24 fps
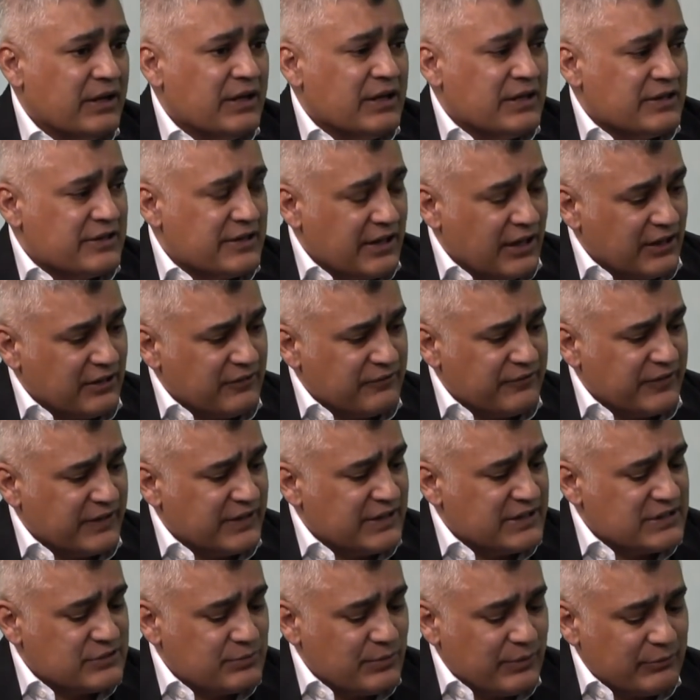Yeah. The other thing
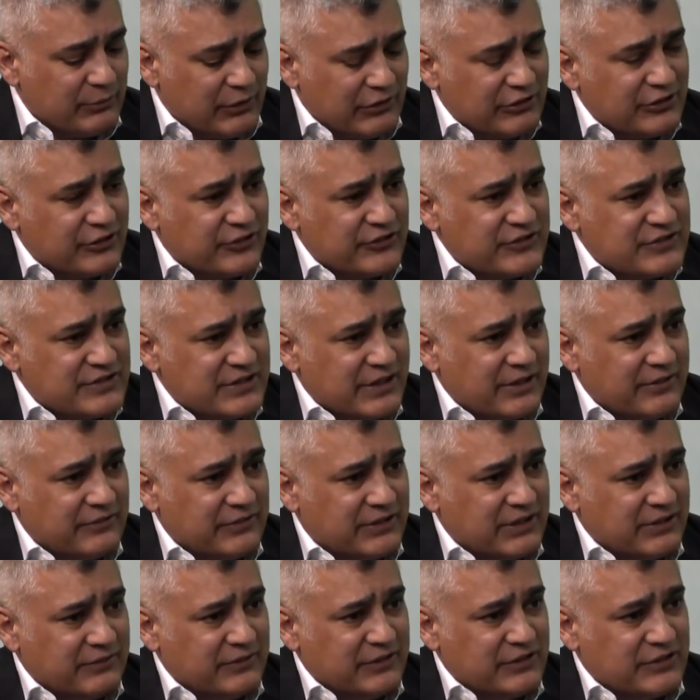is we're very
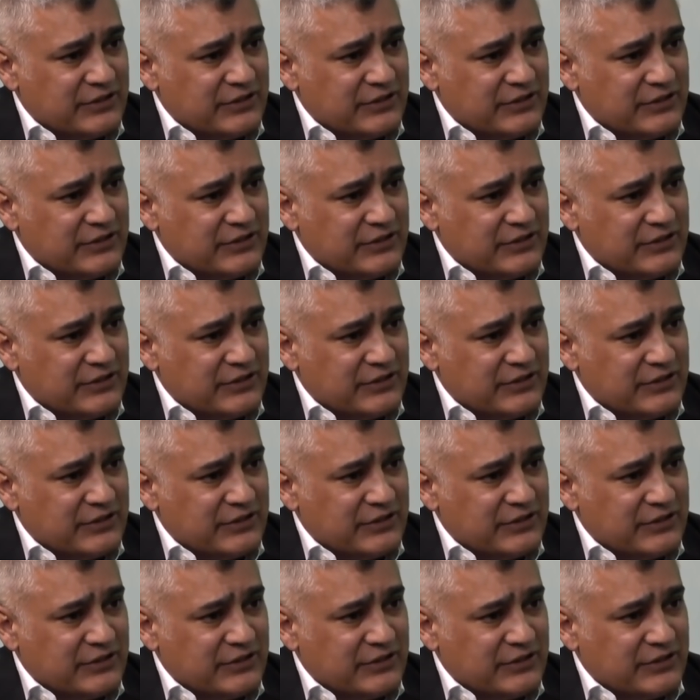conservative in